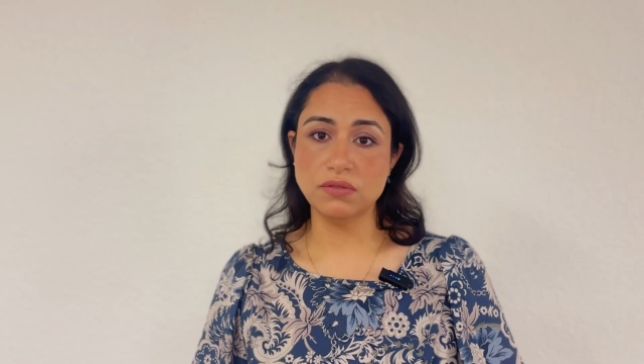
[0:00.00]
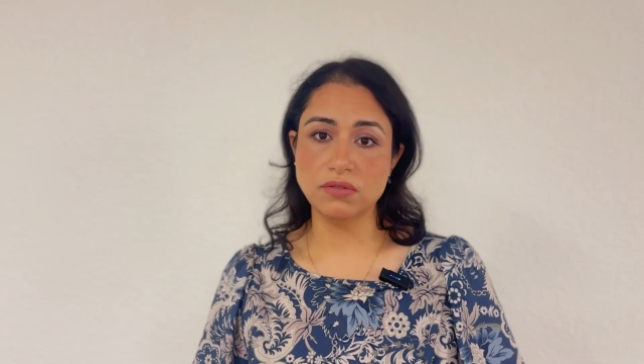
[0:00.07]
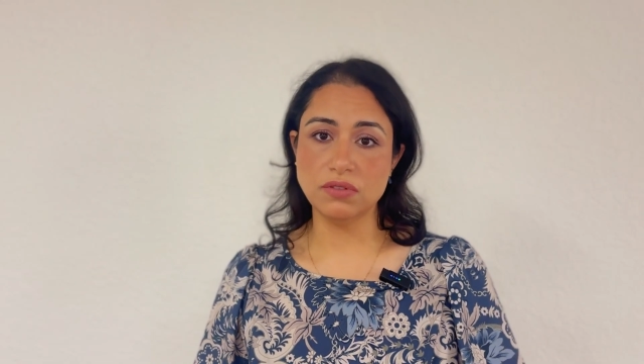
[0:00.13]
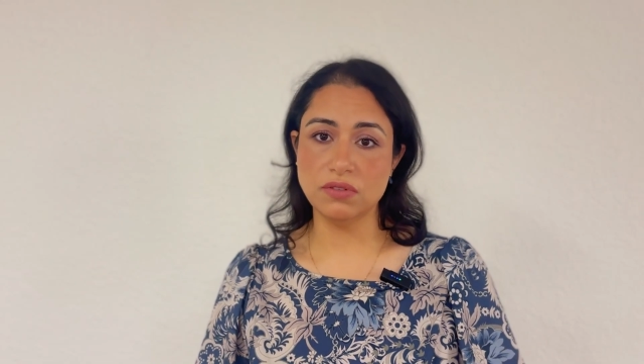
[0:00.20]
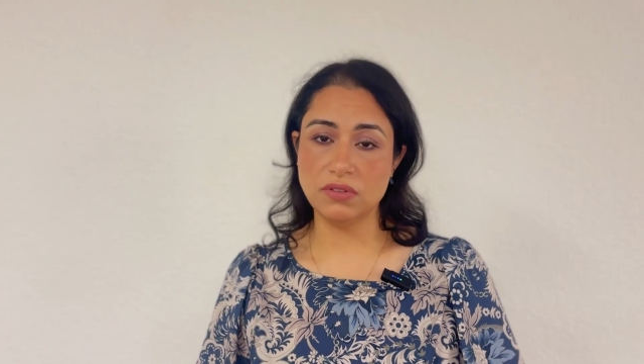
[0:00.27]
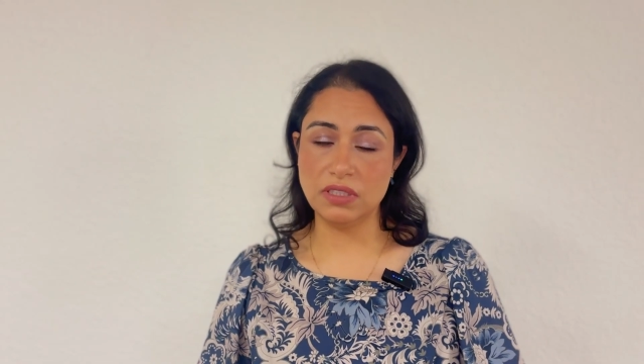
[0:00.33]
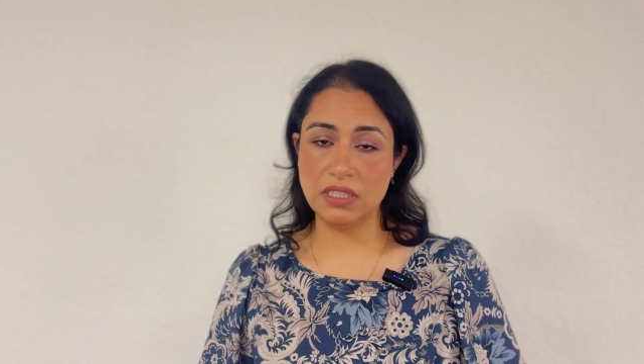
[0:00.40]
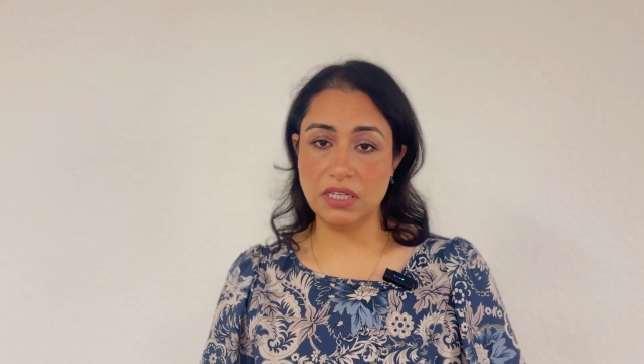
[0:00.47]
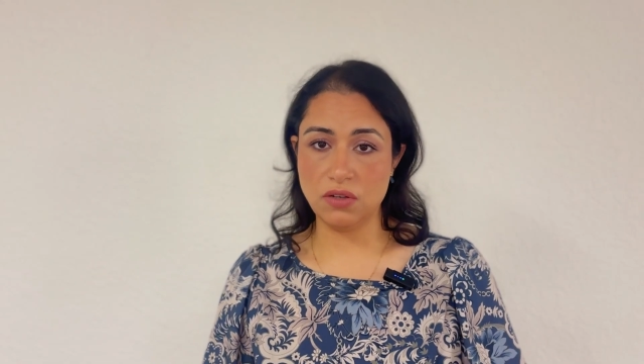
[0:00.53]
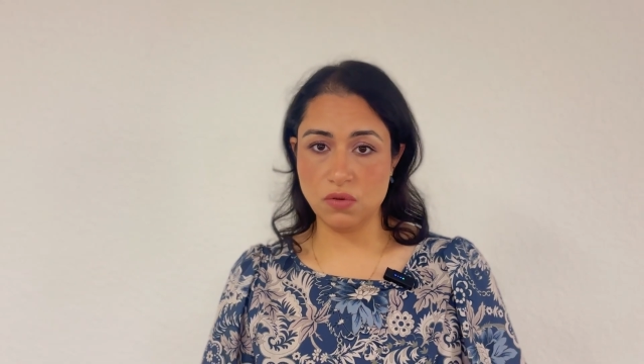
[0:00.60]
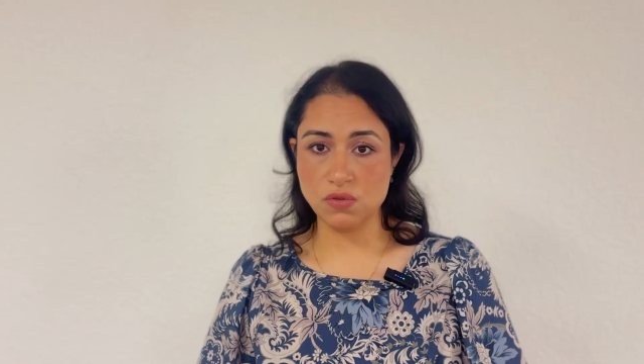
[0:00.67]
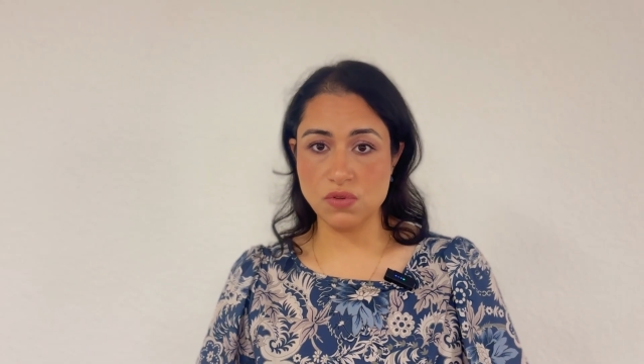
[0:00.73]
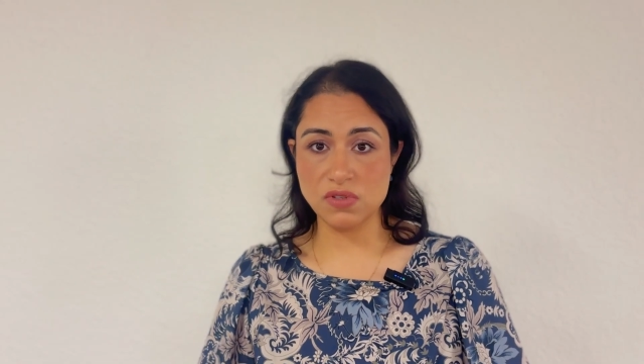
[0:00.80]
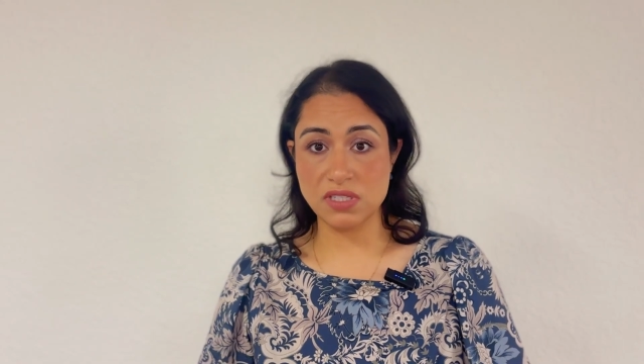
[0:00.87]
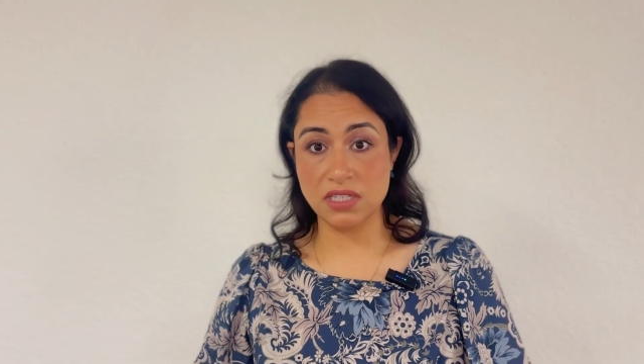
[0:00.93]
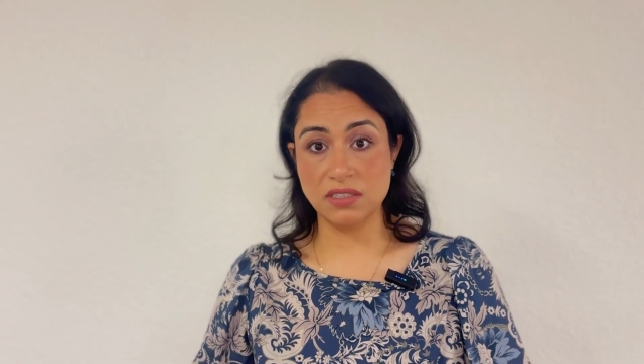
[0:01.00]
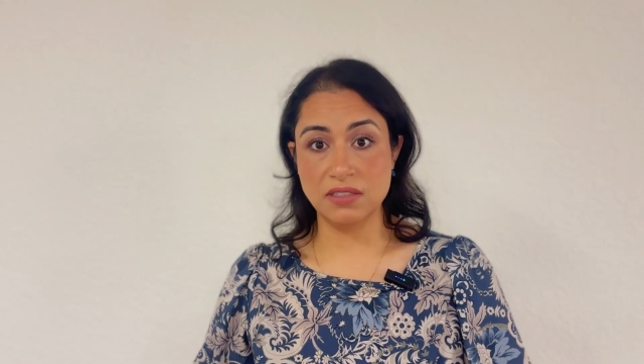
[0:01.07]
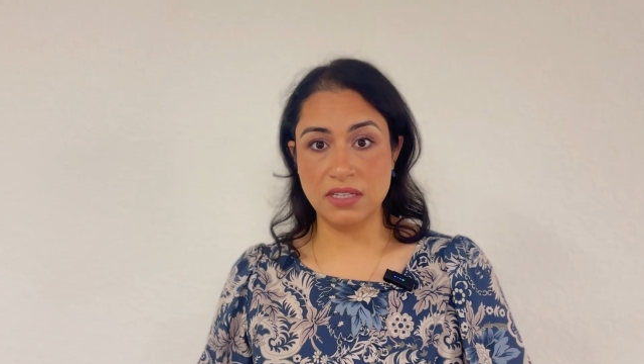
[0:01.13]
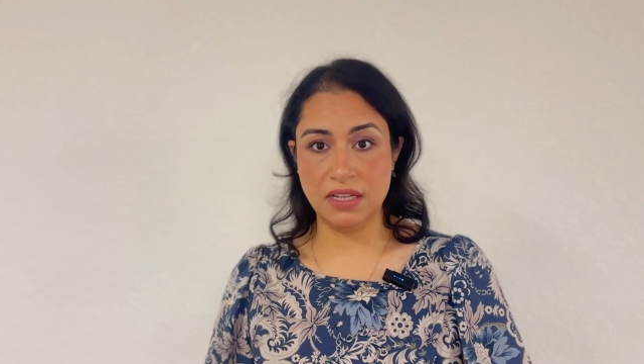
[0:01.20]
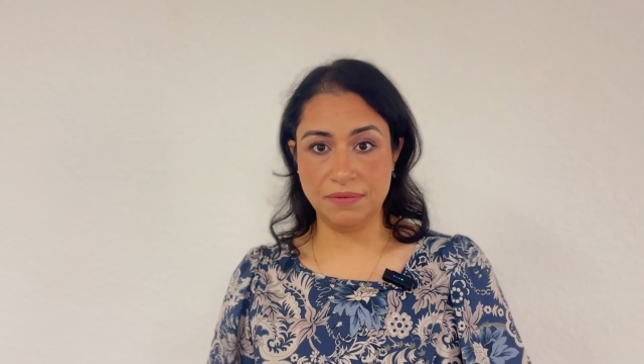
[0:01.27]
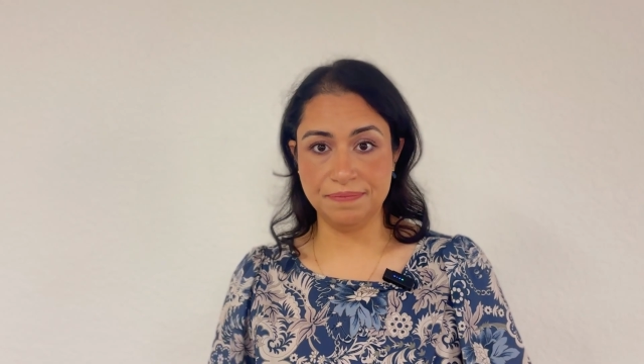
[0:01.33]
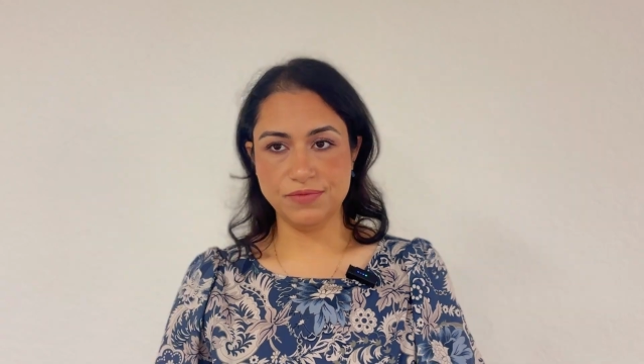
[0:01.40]
so they can also stick to
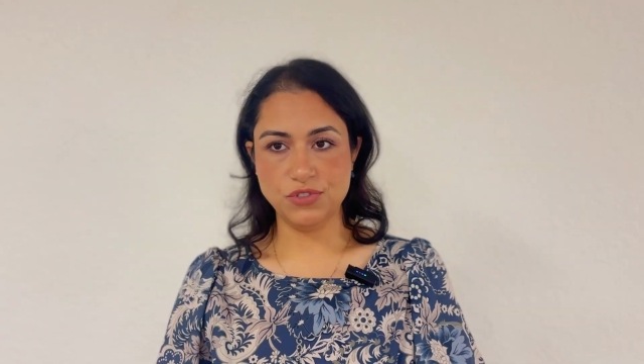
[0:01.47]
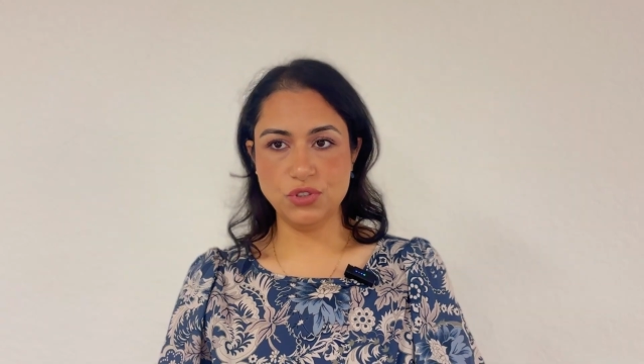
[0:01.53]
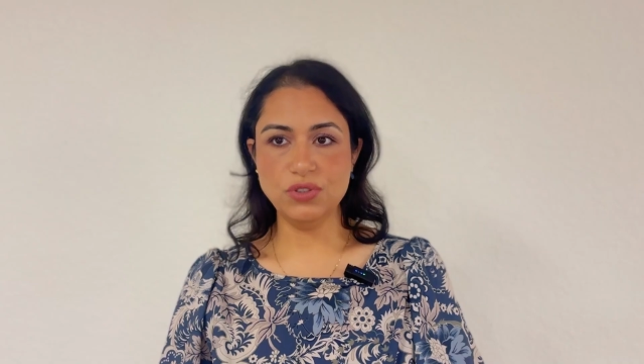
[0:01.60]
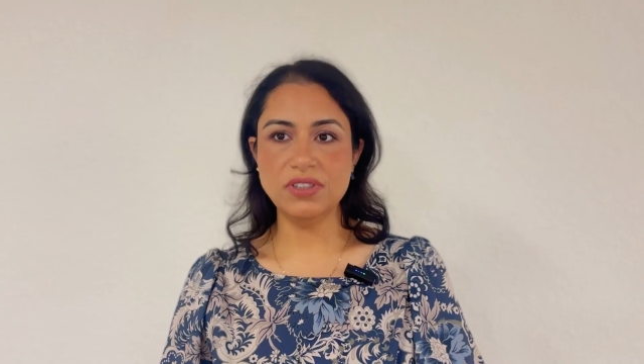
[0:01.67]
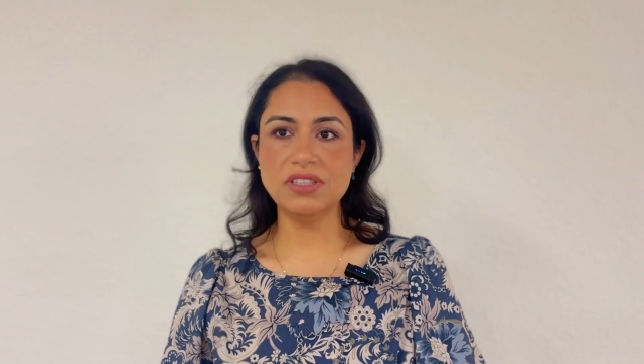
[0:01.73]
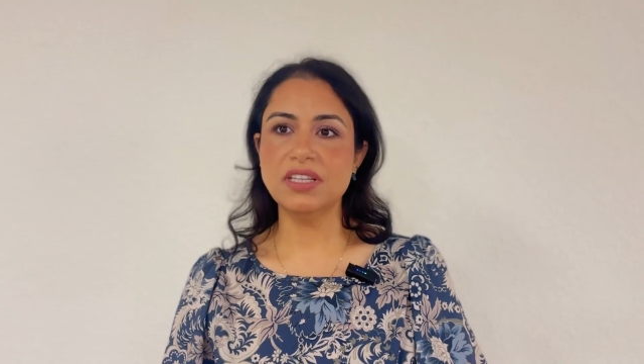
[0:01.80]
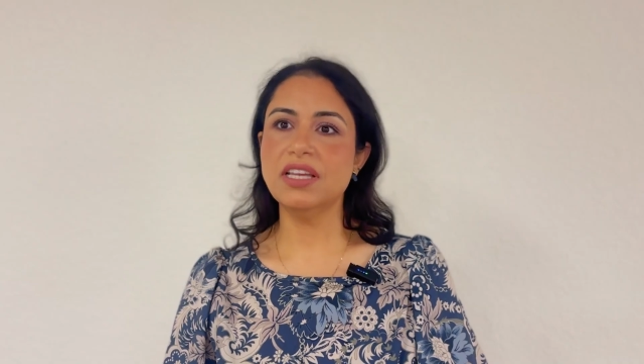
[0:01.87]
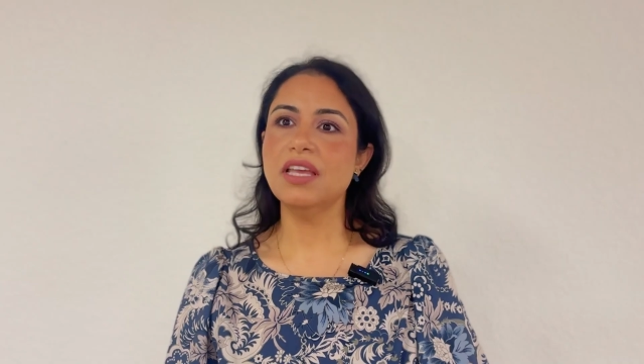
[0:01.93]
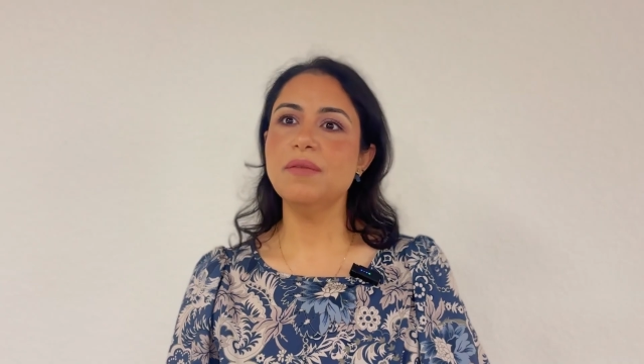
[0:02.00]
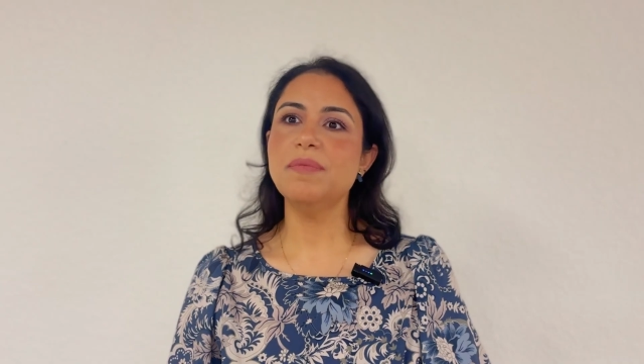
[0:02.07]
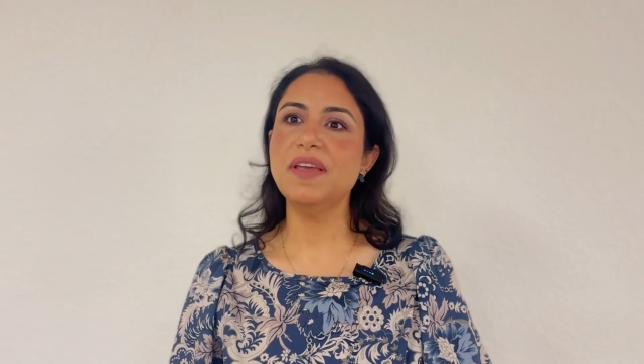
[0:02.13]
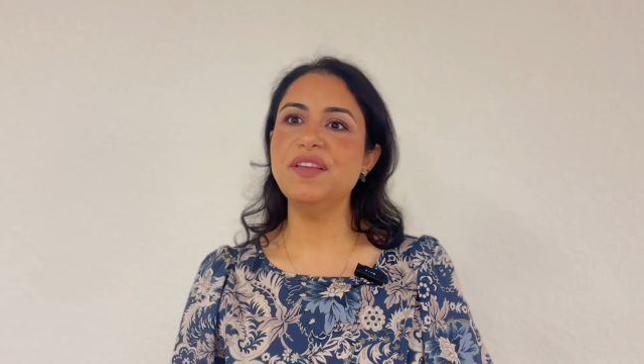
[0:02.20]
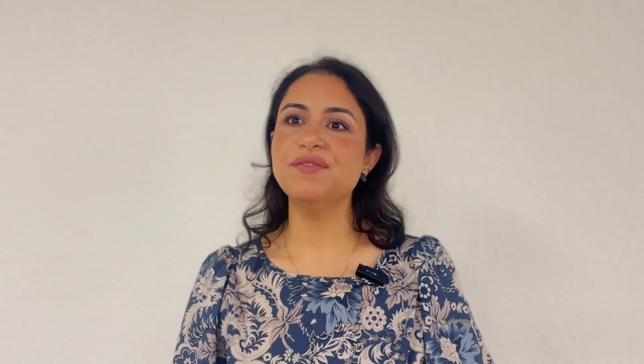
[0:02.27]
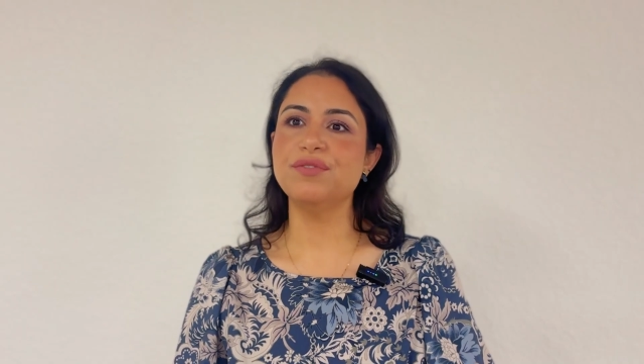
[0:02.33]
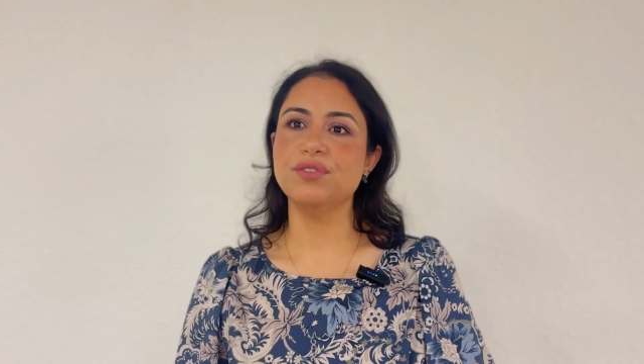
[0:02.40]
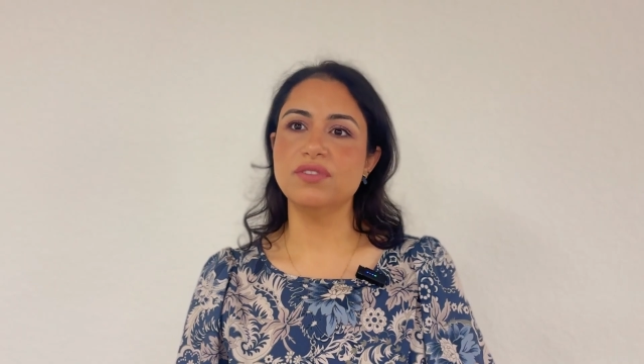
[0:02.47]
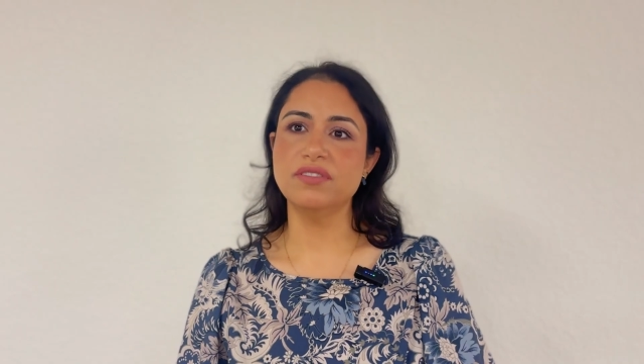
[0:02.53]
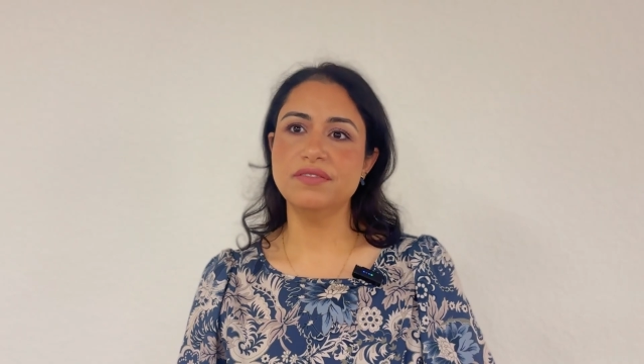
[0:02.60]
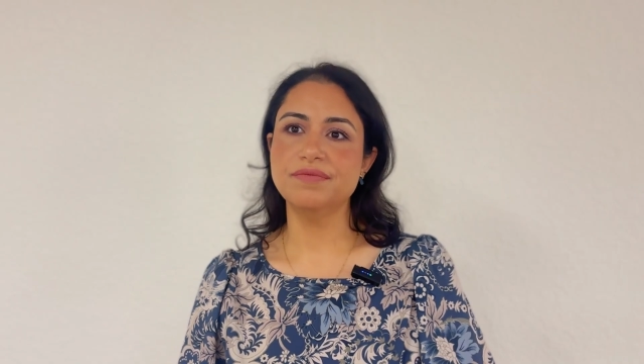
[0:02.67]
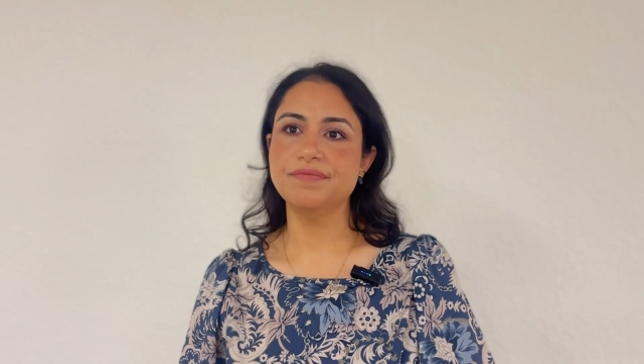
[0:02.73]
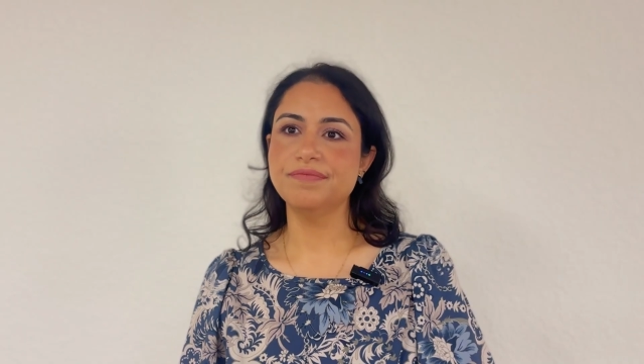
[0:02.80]
that. Tooth decay painful?